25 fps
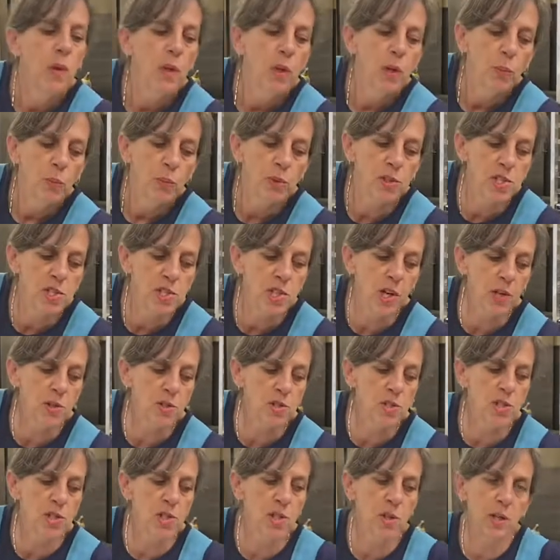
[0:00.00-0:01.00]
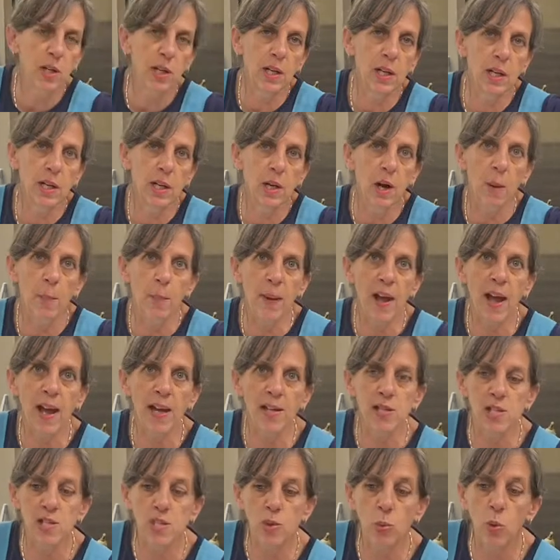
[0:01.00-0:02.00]
we'll start stirring in our
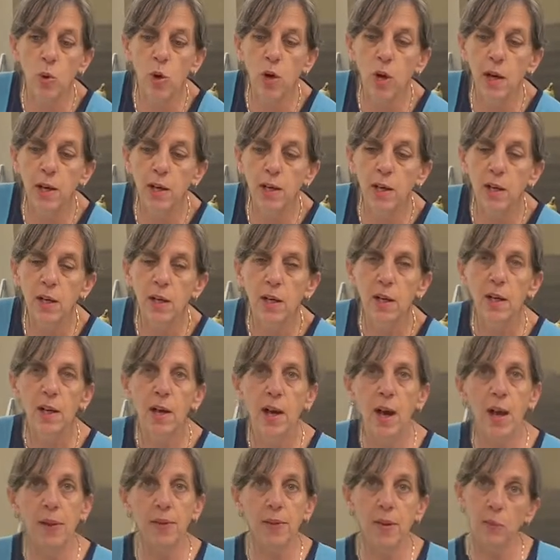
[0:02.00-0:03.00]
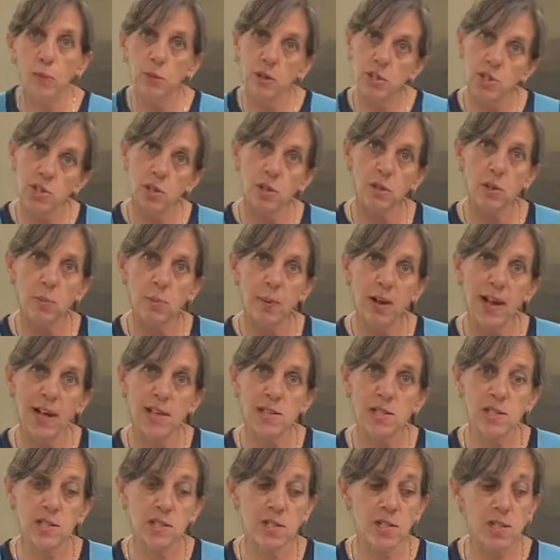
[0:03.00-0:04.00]
pasta water and then return the
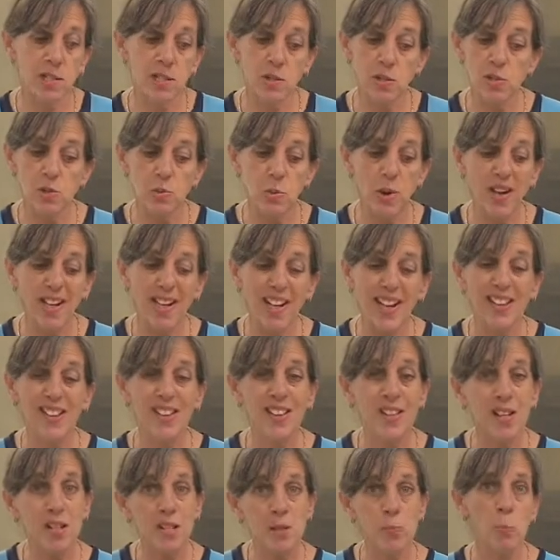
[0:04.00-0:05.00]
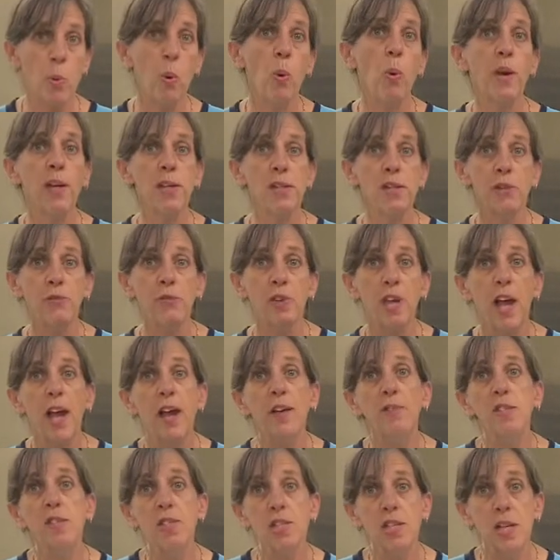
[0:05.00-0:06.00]
pasta. Dinner's ready. At this point, if you
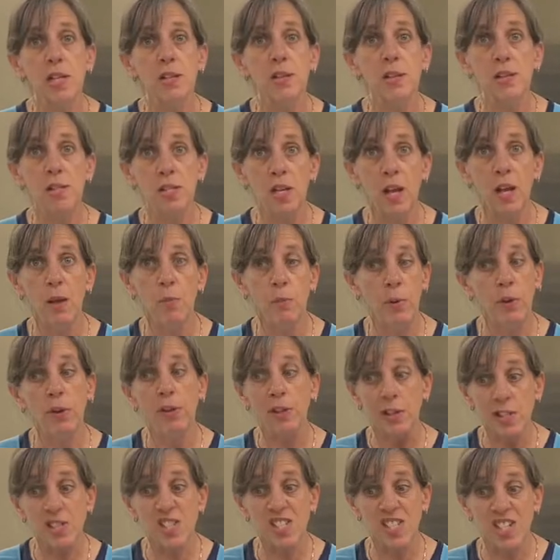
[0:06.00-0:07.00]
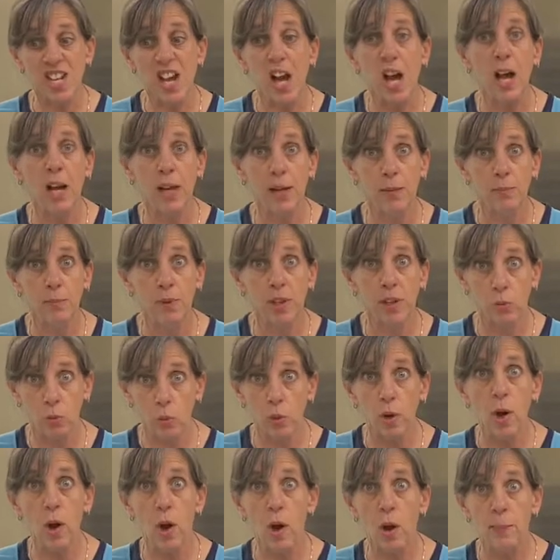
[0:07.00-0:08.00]
haven't set the table, it's time. Like,
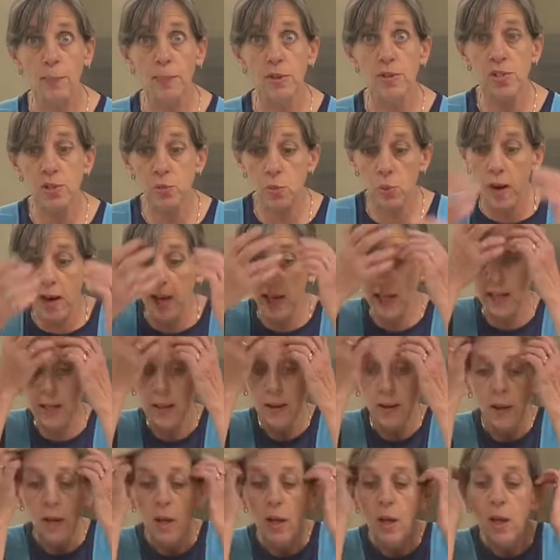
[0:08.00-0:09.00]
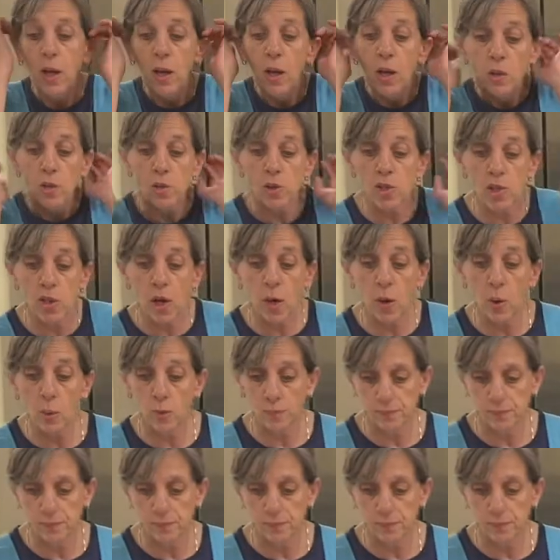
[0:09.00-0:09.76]
we're almost ready. So,